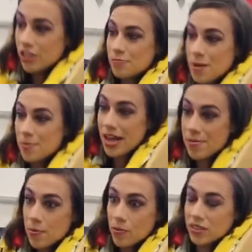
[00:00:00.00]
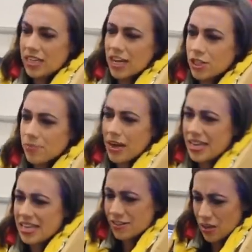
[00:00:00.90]
all these people came up and were touching my
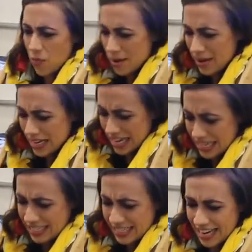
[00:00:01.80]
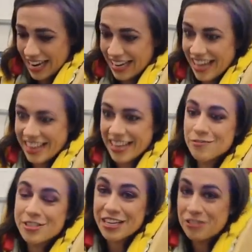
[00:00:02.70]
knees. I was like, why are my knees sting? And
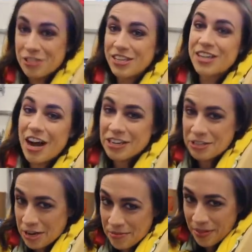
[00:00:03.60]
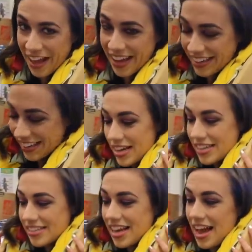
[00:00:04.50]
it was like just gushing blood
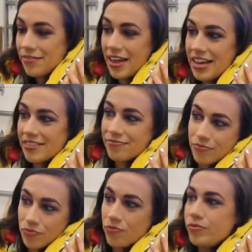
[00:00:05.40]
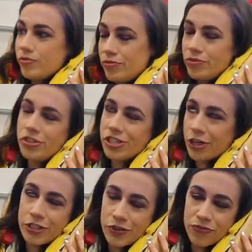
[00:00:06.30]
because I like just
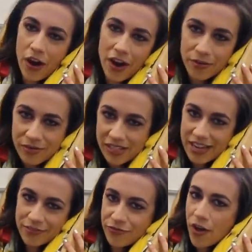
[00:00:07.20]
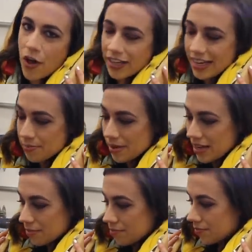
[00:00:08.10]
took it too far. It was like falling and
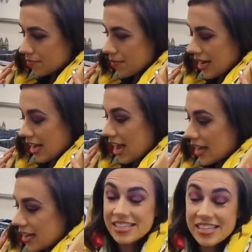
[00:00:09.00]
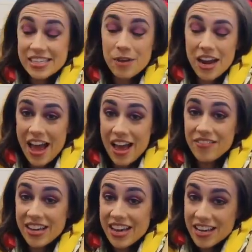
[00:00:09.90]
being a maniac. This thing's kind of
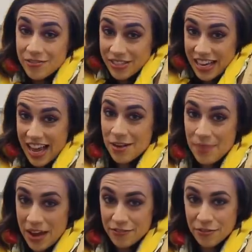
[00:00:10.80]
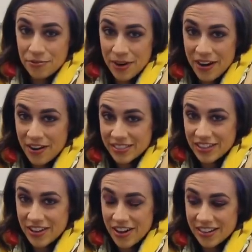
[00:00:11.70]
heavy and it was like kind of painful to wear all
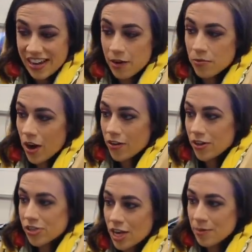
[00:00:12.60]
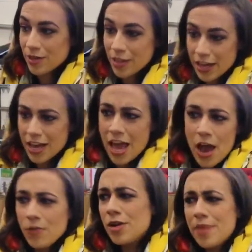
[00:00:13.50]
day long. And I would walk around set and be like,
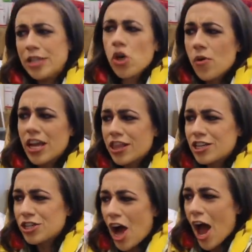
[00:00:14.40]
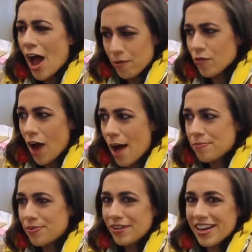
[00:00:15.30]
we need to make sure we get this shot and we
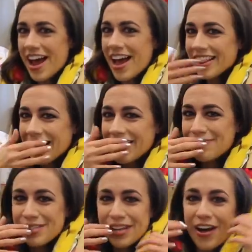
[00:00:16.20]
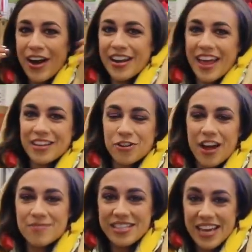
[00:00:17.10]
wrap and have my lipstick on and like
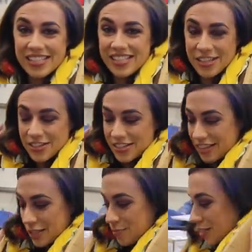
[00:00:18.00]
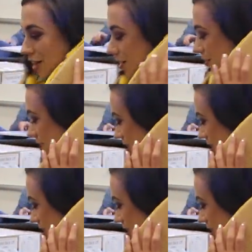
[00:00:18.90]
trying to be taken seriously in this big taco